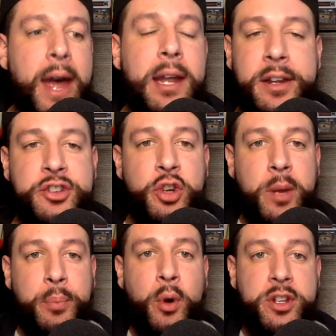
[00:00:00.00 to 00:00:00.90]
at least you
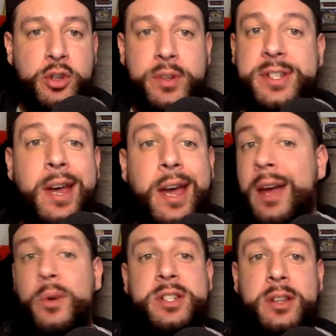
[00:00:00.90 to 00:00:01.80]
can point to and say,
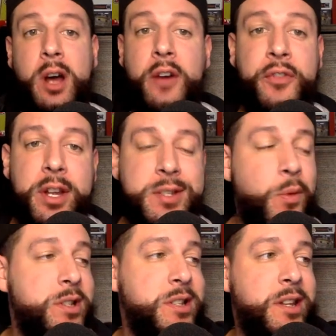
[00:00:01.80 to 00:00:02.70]
"Hey, it wasn't the offense,
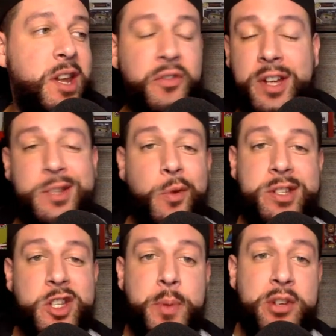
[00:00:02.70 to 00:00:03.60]
it wasn't the defense, it
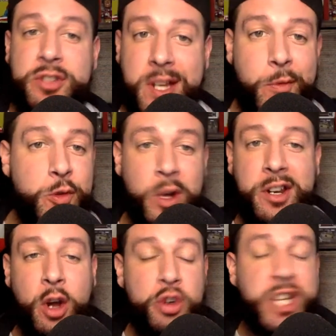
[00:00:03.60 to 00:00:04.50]
wasn't the special team, it
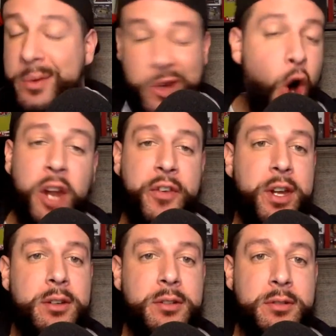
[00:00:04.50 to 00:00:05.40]
wasn't the coaching, it was all of
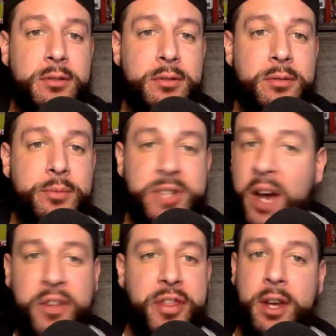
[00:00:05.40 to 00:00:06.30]
it. It's
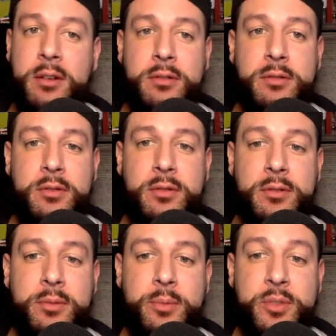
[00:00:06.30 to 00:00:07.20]
everything.
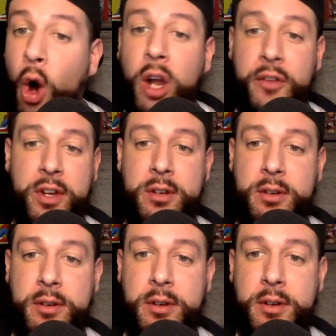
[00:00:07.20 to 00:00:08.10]
It's all of it."
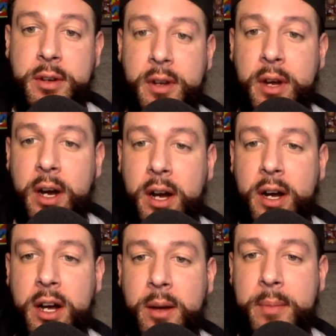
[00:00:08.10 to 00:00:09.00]

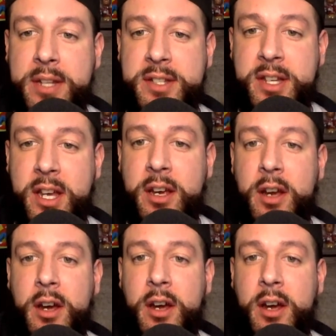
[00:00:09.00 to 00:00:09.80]
Let's see.